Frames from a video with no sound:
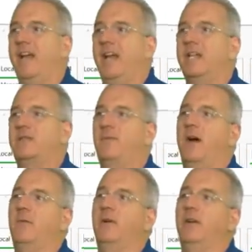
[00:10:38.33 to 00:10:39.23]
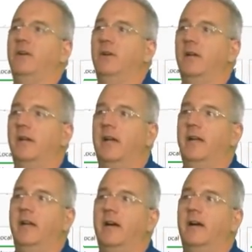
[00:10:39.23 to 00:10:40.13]
it's fun when you're doing
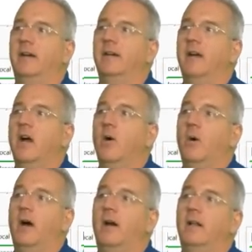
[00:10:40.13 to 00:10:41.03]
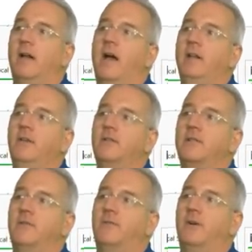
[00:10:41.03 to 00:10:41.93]
a, uh, well, I use
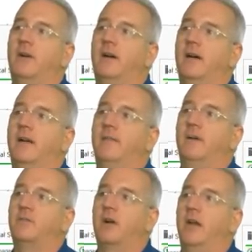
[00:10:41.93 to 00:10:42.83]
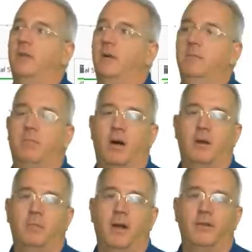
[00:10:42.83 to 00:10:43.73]
it for uh, if I'm trying to win
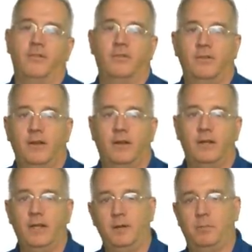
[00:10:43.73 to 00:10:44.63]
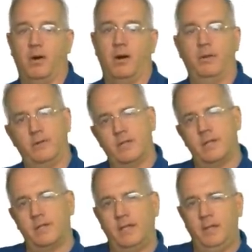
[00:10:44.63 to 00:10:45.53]
bar bets in a geek bar. There's
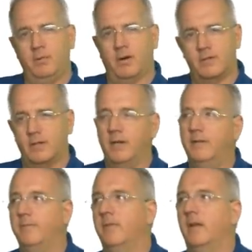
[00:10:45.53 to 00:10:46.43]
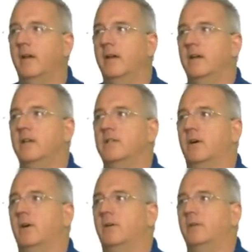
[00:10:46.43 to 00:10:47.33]
lots of geek bars, right?
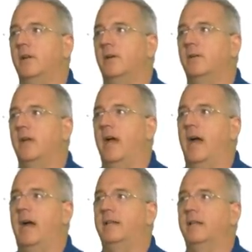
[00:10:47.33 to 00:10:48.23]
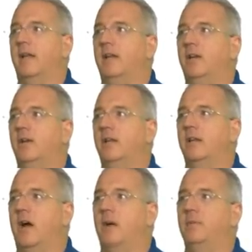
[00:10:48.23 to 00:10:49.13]
So, you know, you act like you're
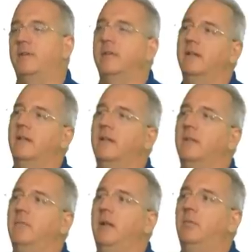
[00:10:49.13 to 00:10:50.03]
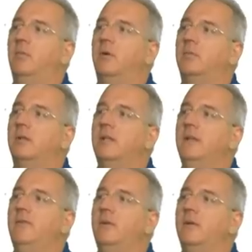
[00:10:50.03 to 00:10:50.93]
incompetent and then people will
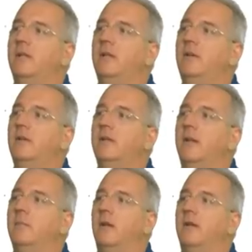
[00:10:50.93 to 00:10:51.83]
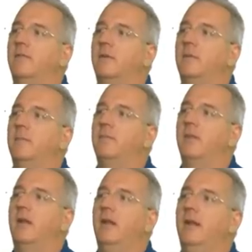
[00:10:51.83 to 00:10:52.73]
believe you and then you can take money from them,
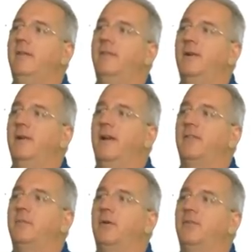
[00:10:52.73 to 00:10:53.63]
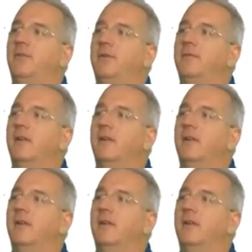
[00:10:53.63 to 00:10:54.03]
even though you're not supposed to.